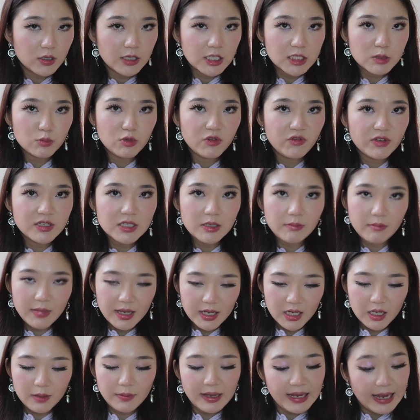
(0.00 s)
let's move into
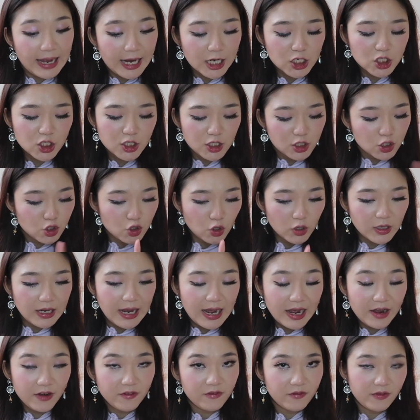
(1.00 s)
makeup. I actually don't
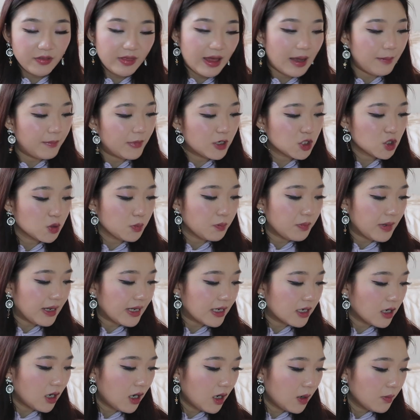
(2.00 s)
have that much
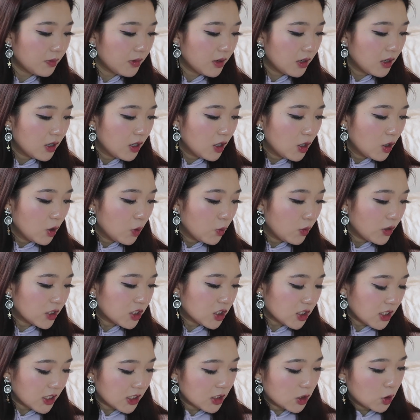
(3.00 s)
makeup,
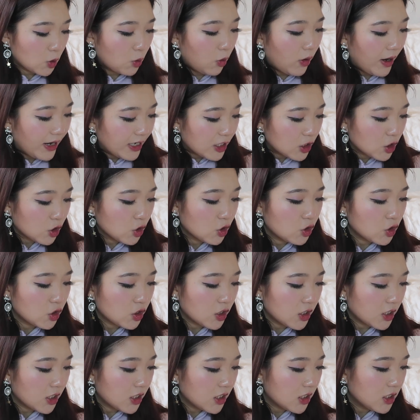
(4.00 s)
which is quite
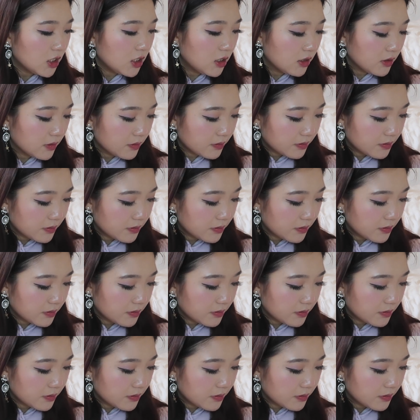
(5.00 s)
good,